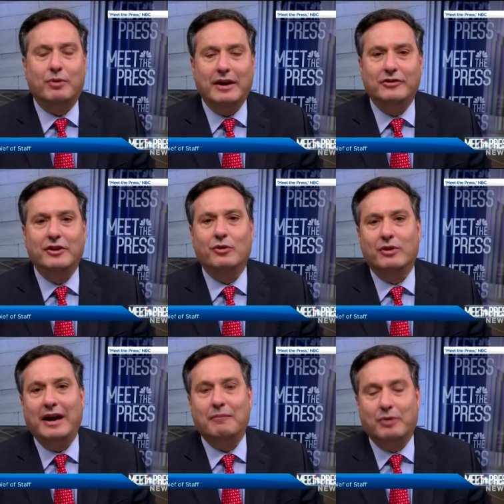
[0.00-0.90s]
president or
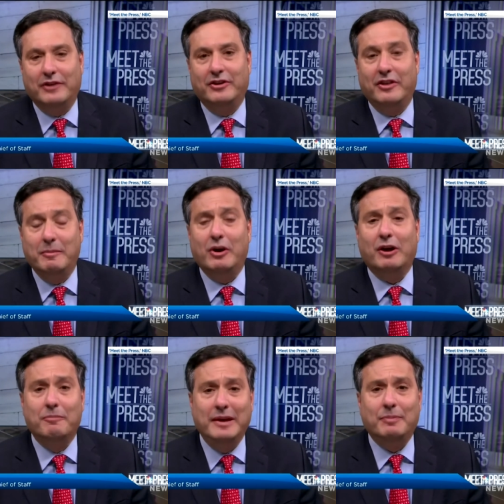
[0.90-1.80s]
not president. The
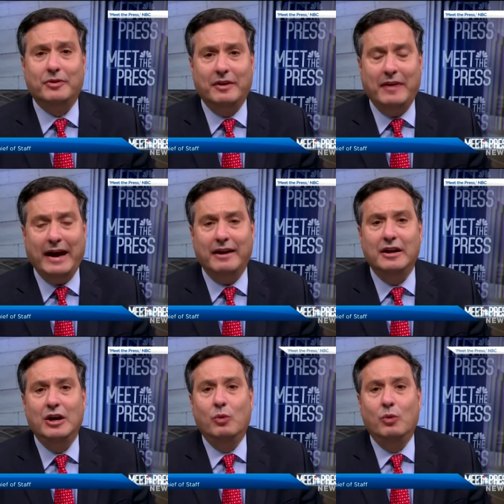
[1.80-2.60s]
American people did that.